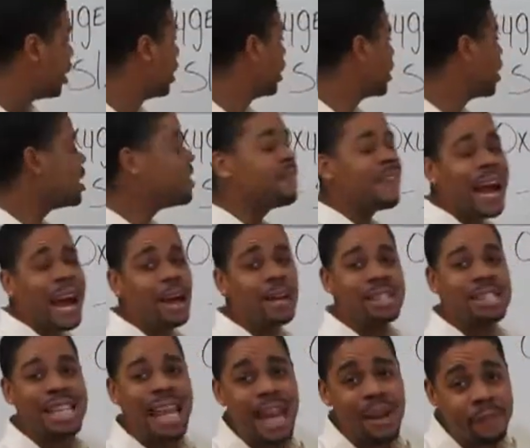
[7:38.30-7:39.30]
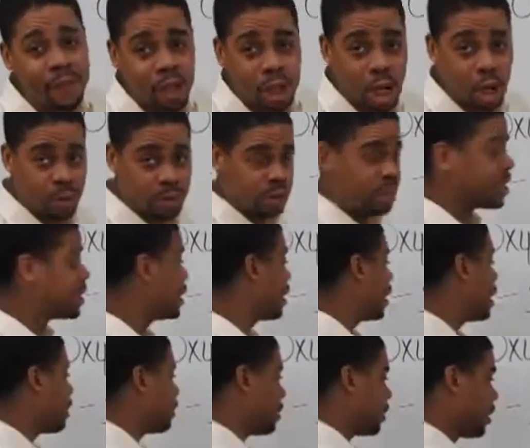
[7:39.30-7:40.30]
This virus never goes to
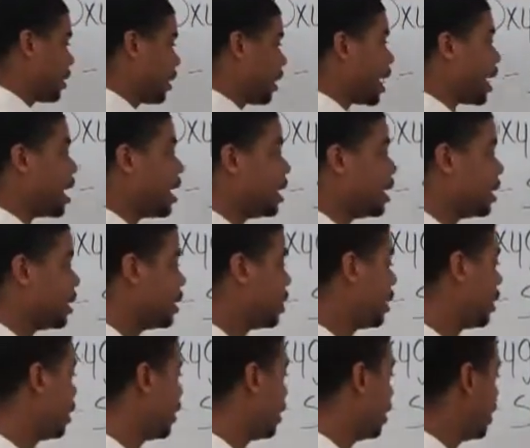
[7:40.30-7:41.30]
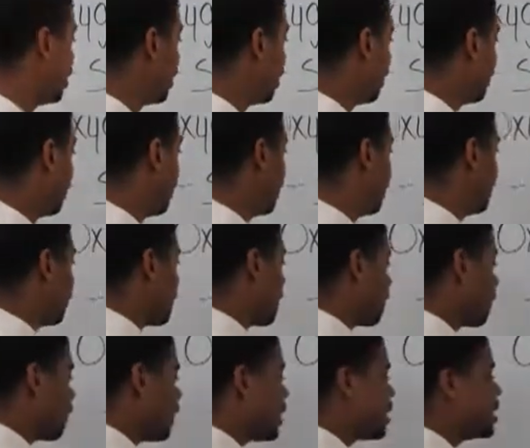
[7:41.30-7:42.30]
sleep. Okay?
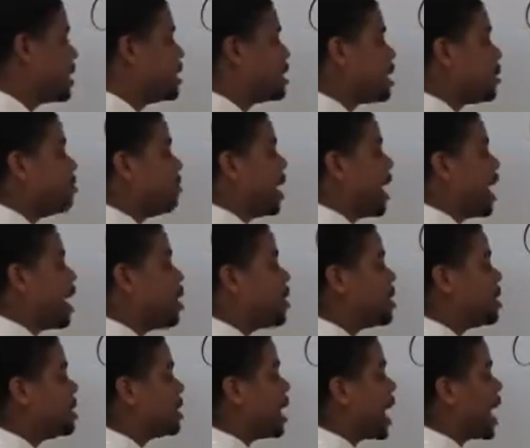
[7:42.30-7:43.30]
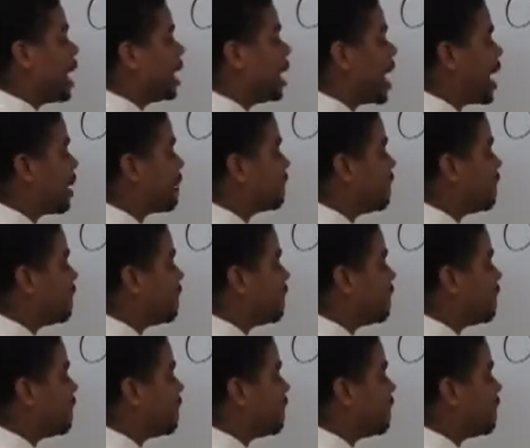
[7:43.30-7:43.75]
This is a parasite-like